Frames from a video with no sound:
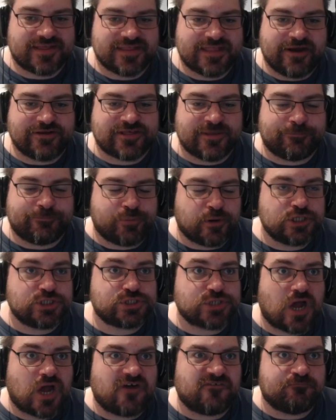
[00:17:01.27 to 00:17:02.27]
there's a
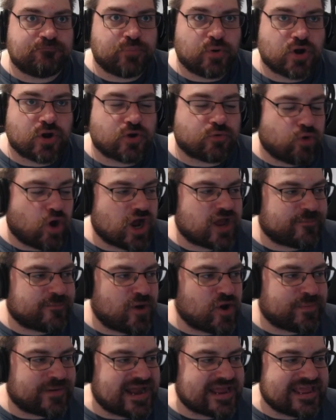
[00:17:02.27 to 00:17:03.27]
bunch of bug rock
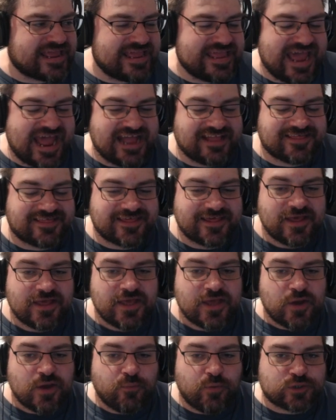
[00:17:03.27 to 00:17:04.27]
Pokemon I can get,
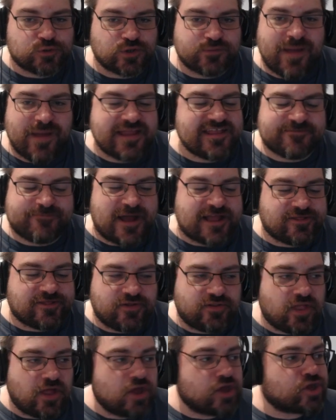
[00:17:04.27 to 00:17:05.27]
which would make this
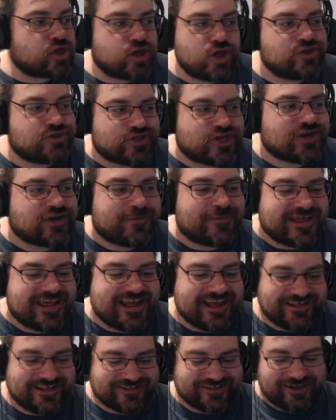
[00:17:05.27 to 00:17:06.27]
battle considerably
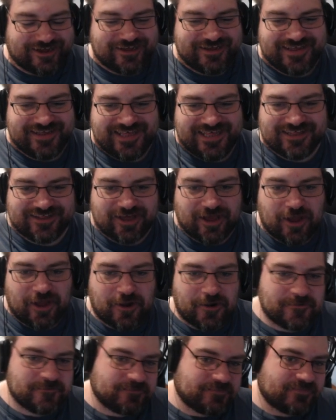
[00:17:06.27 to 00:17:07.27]
easier.
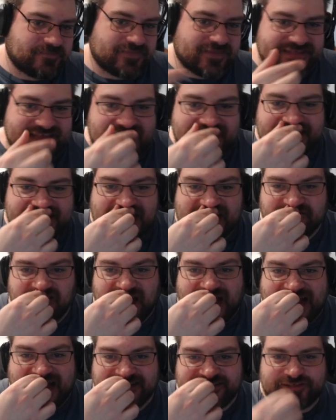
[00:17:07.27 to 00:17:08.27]
So, sadly, I haven't got
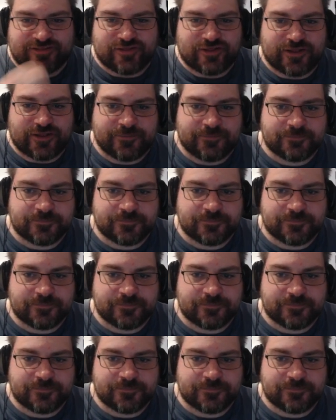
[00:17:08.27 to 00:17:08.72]
access to them.